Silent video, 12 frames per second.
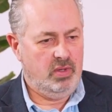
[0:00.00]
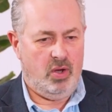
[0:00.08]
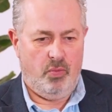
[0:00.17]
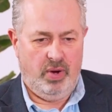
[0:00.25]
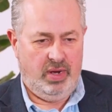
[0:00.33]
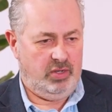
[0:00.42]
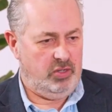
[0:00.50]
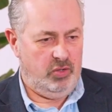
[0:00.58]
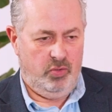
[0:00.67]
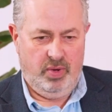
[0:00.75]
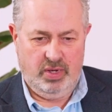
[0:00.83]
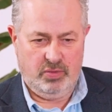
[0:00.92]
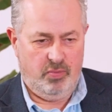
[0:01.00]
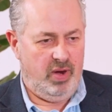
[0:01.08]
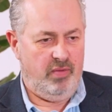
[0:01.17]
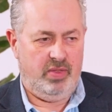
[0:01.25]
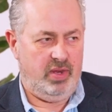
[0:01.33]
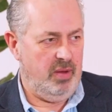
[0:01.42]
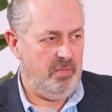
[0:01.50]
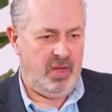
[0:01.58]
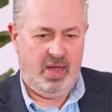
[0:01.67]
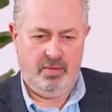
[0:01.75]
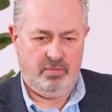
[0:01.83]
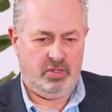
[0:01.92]
a week, 2 weeks, whatever the number
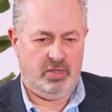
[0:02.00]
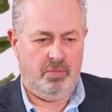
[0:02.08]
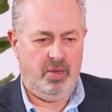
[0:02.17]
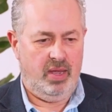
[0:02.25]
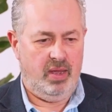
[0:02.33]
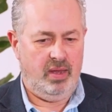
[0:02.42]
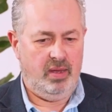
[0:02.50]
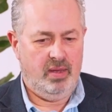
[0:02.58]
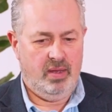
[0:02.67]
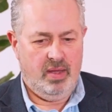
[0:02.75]
happens to be,